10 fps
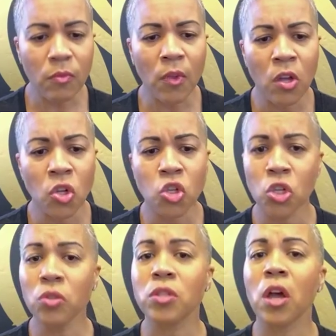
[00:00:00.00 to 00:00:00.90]

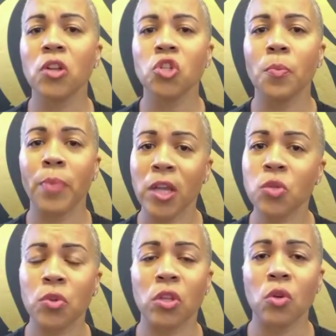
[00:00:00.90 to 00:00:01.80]
She'll touch base
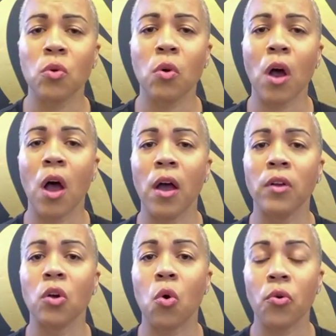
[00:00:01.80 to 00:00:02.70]
with you
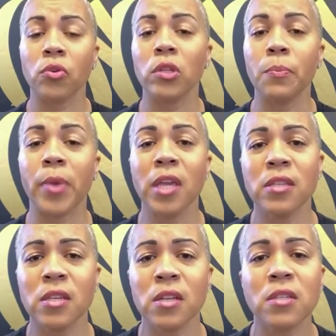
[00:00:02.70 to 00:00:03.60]
on a quarterly
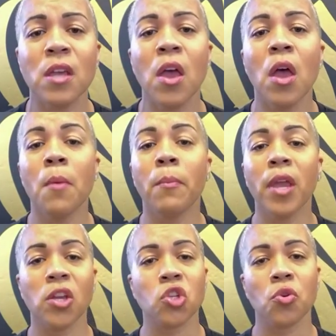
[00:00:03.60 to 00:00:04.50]
basis,
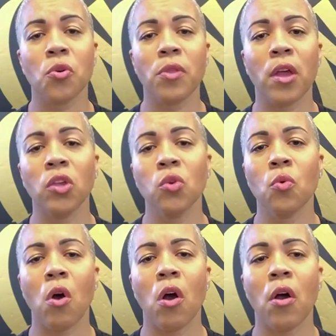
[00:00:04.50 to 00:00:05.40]
make sure that
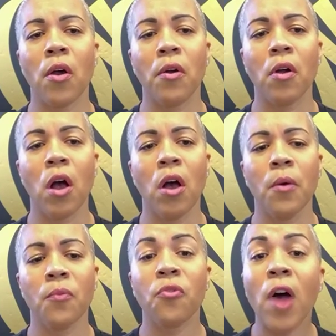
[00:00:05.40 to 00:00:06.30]
you are
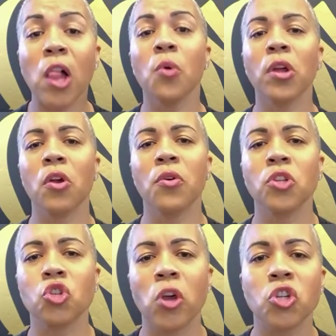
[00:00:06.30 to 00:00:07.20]
following her
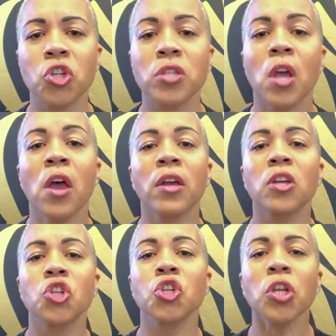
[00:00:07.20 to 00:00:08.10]
instructions,
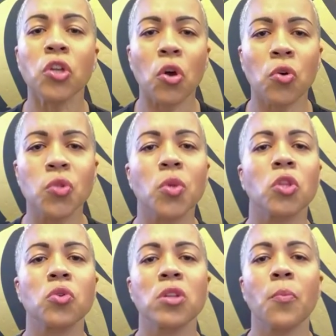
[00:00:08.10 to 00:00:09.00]
because she knows what
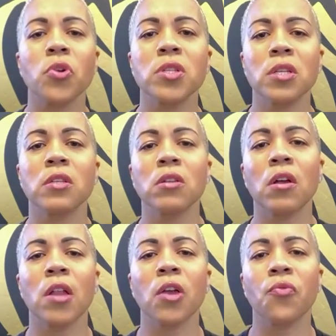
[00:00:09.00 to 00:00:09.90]
those numbers need to
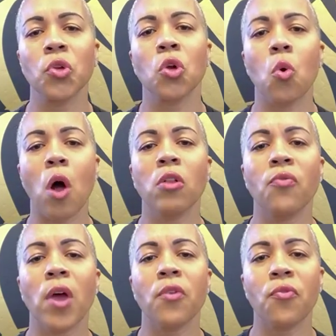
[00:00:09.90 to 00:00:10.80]
look like for you to
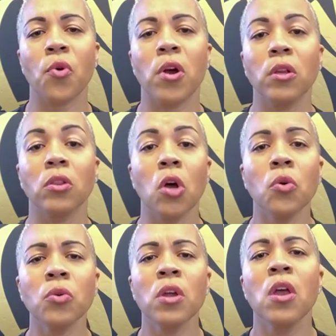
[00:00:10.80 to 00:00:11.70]
qualify for a
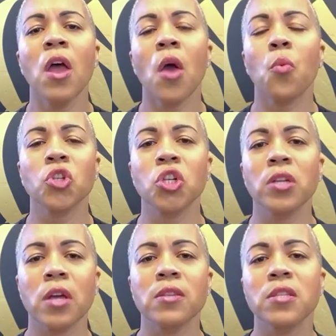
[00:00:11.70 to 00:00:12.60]
loan. And what she
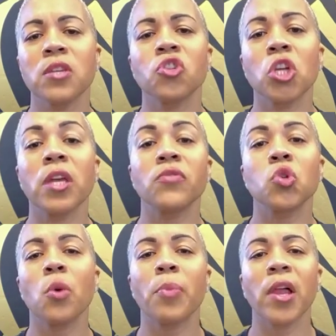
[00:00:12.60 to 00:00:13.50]
does is she gives
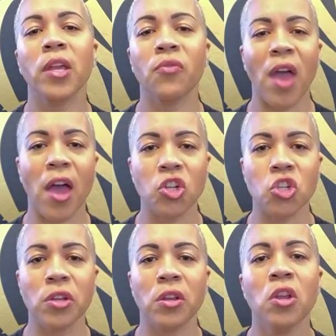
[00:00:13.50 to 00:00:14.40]
you a plan of
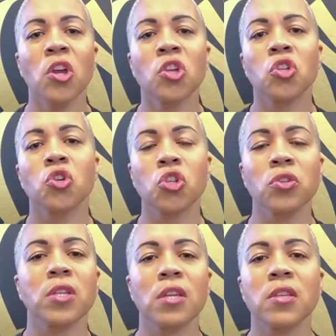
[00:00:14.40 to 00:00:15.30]
action. So she'll
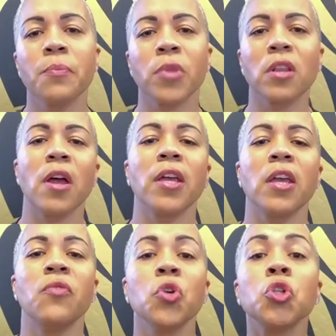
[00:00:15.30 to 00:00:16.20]
say something like,
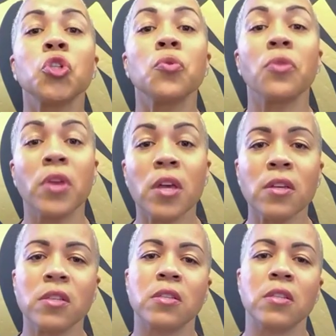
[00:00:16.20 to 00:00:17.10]
if you do
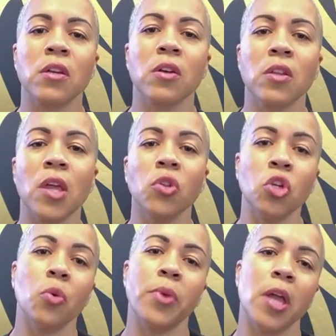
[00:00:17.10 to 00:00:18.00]
this, then
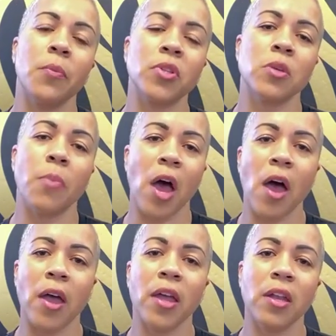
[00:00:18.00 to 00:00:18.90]
you'll be able to
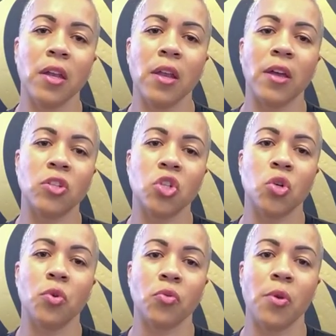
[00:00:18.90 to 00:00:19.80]
buy in the next
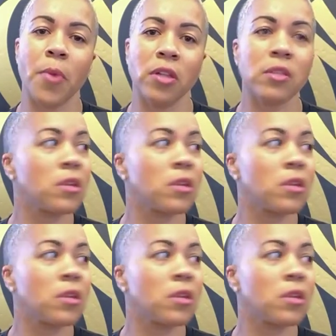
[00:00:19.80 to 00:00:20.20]
2 or 3 months.